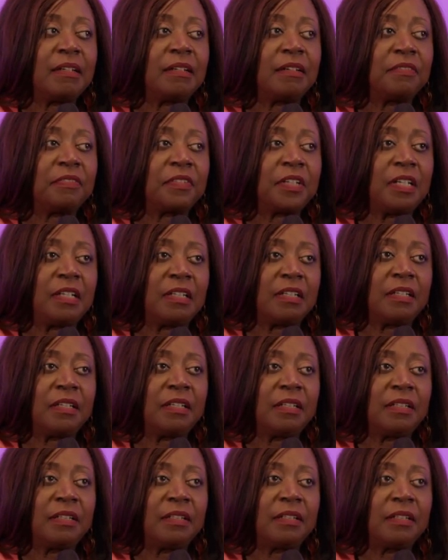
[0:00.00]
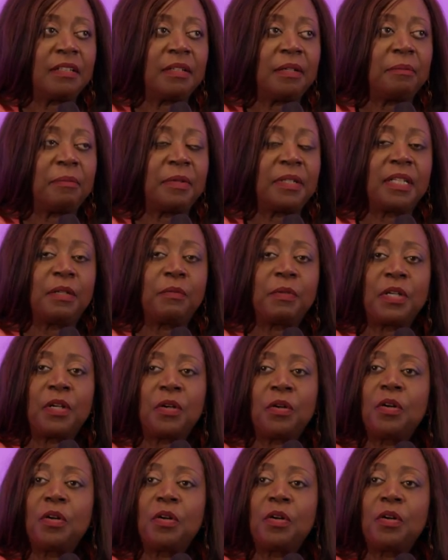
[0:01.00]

of color, but then we are